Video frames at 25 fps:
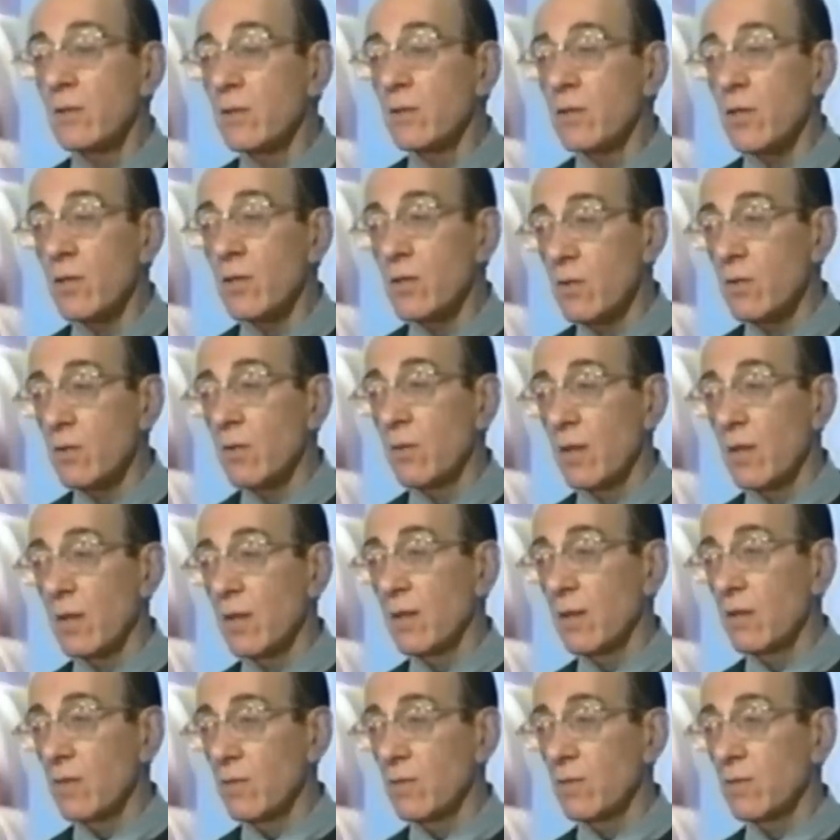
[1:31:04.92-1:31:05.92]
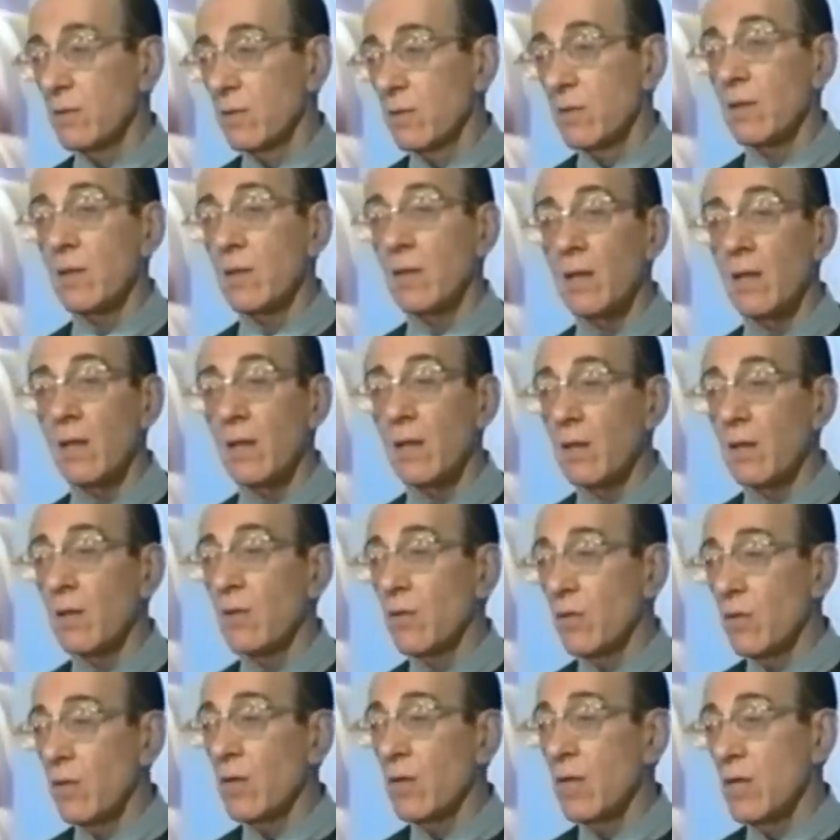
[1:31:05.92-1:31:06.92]
just doing uh,
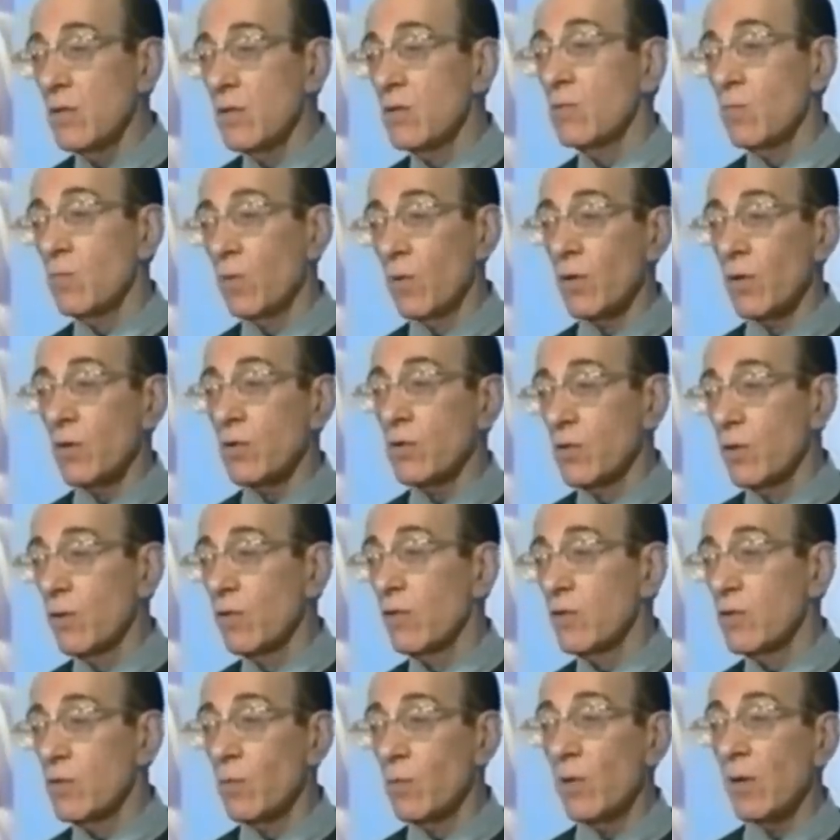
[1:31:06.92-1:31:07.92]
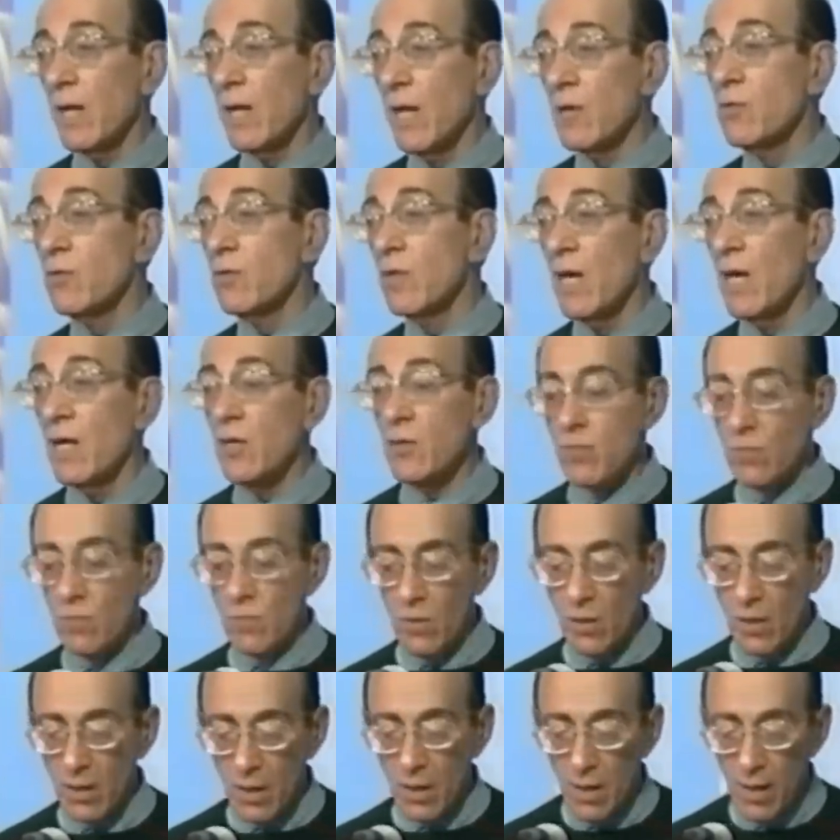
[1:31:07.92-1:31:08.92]
his work, service work,
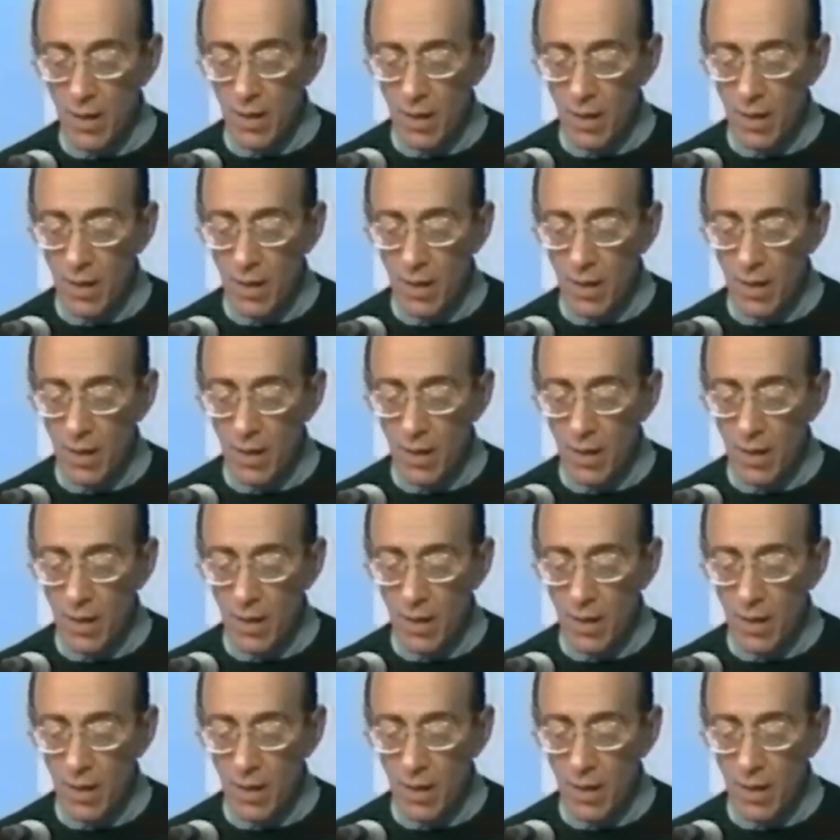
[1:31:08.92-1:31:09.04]
education work.